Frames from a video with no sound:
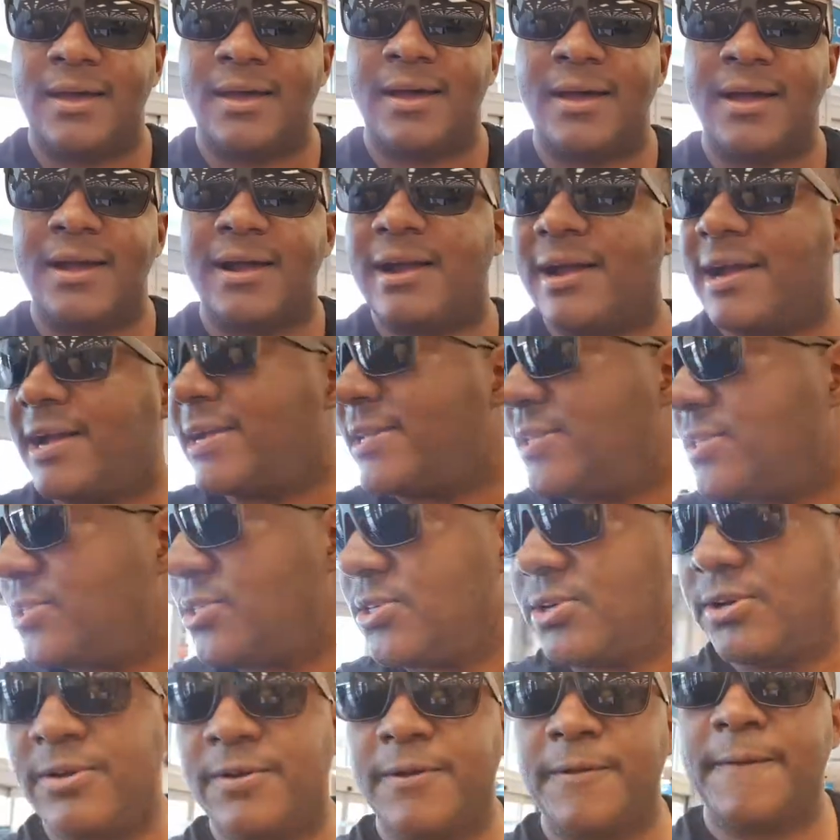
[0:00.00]
Alright,
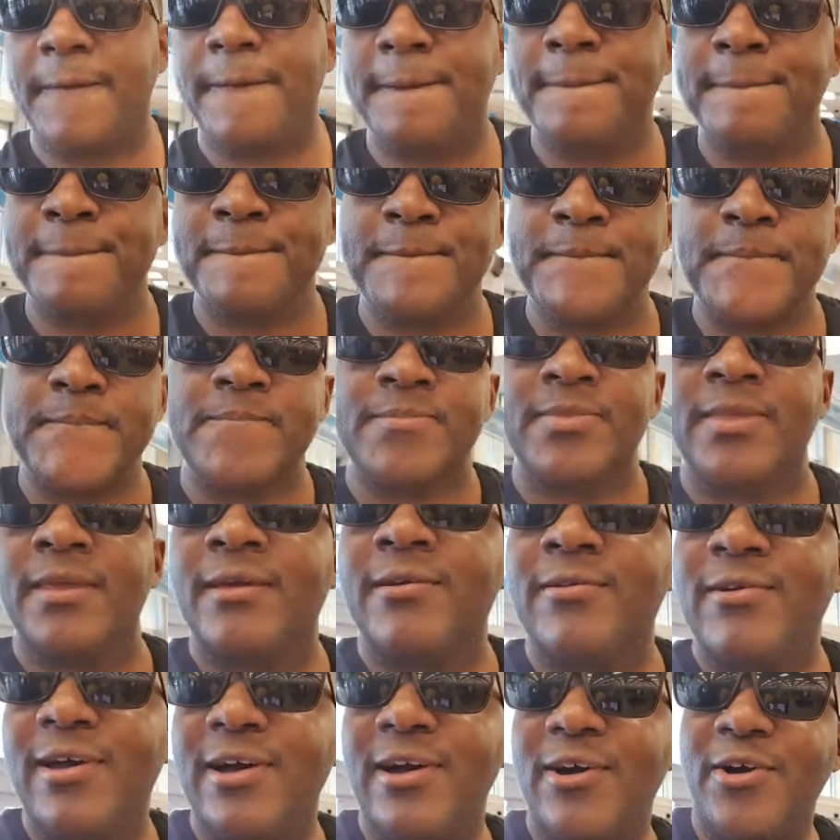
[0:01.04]
so
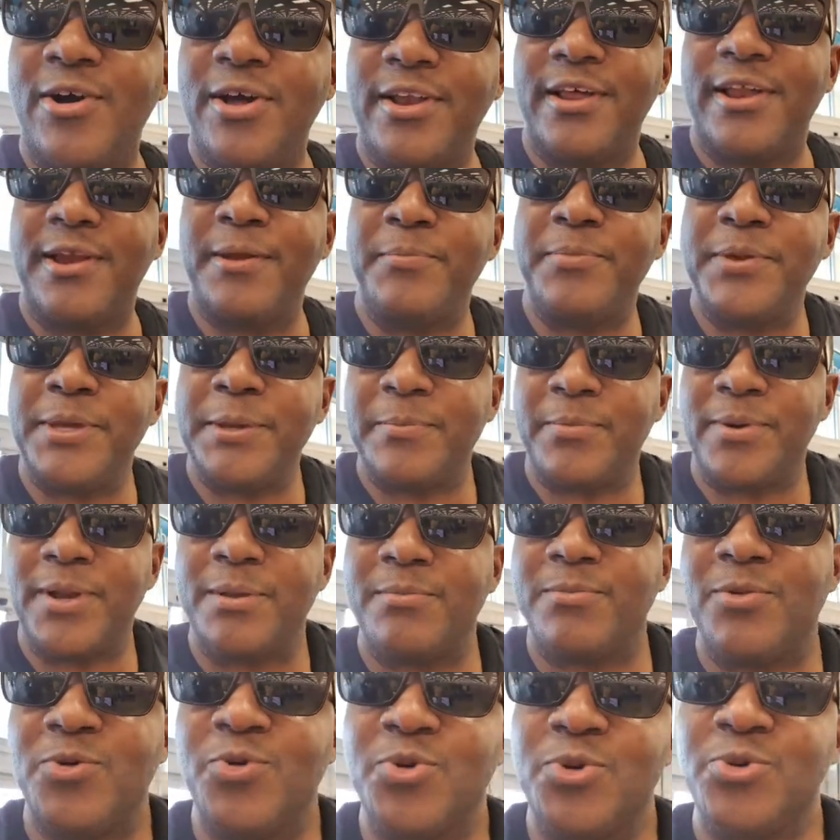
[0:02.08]
I'm going at the people
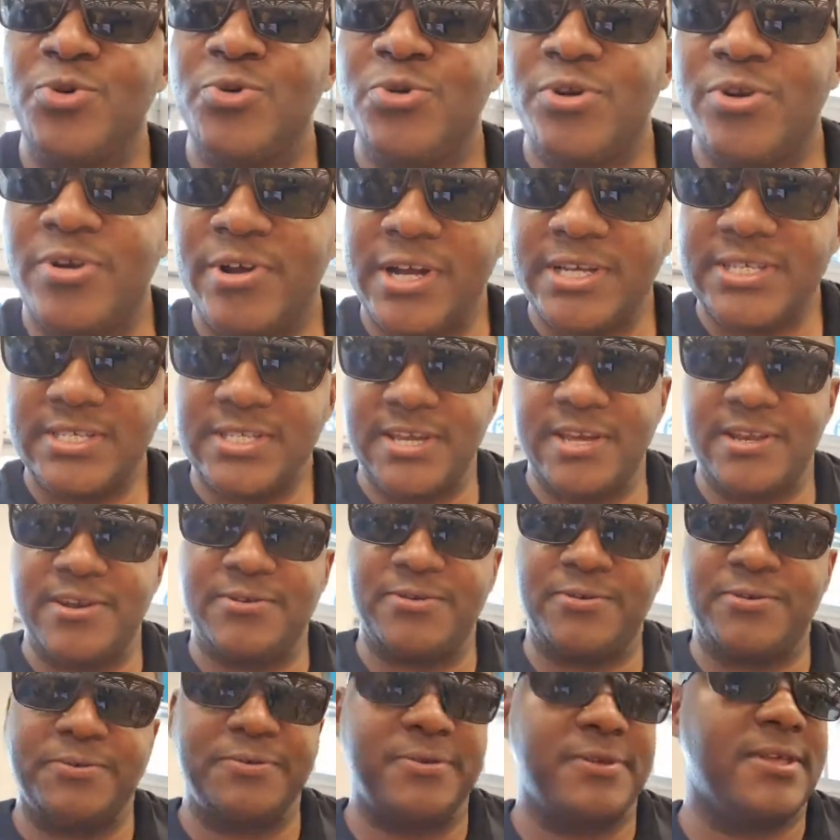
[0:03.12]
I'm good rest
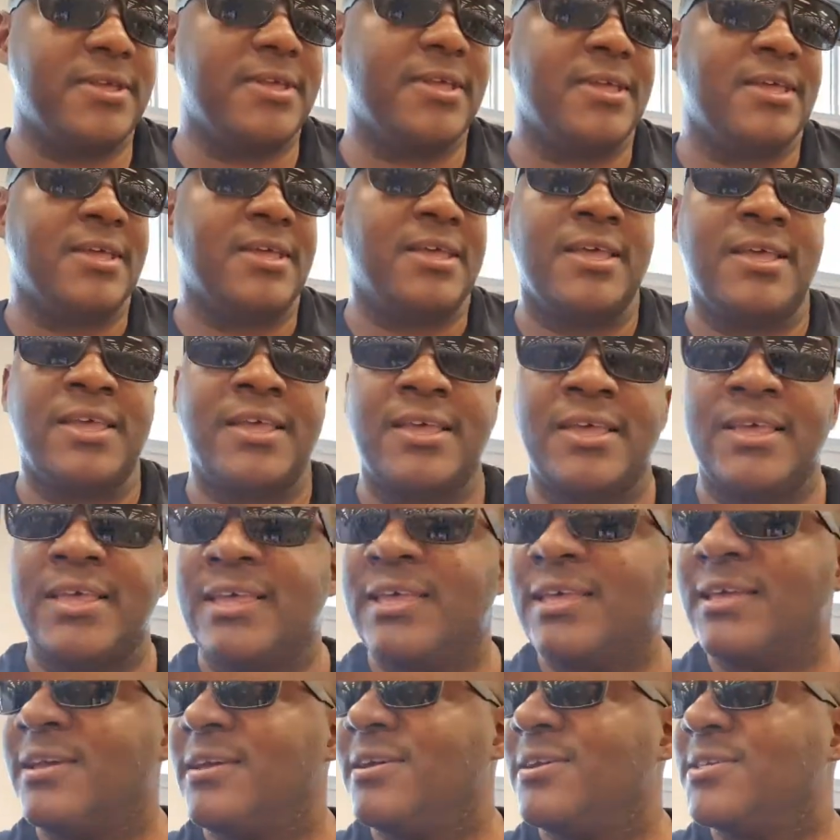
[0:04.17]
now.
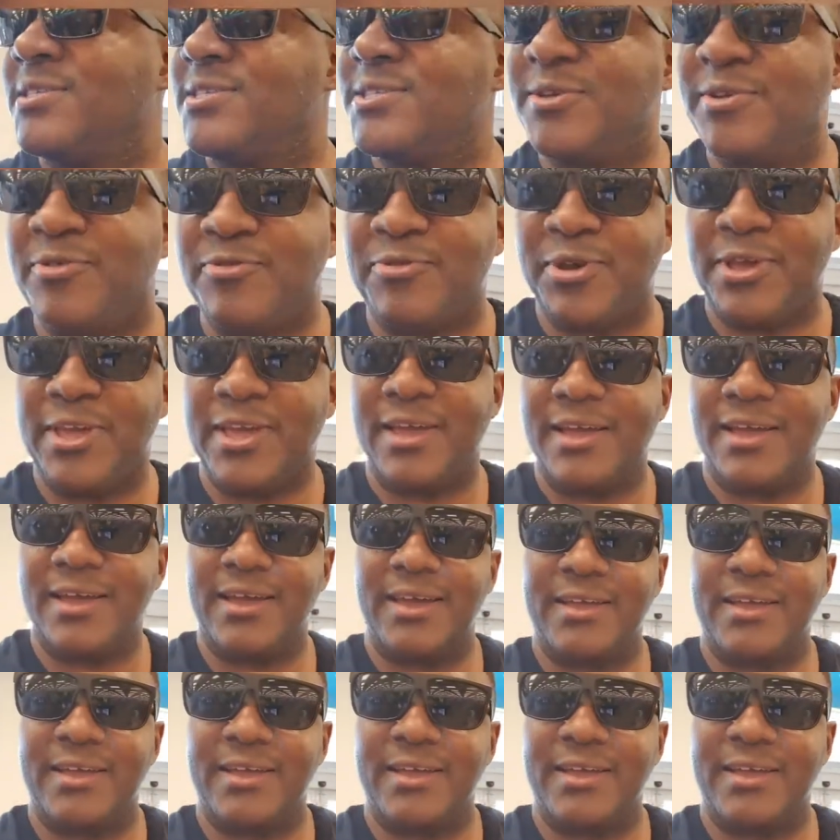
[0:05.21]
See if we can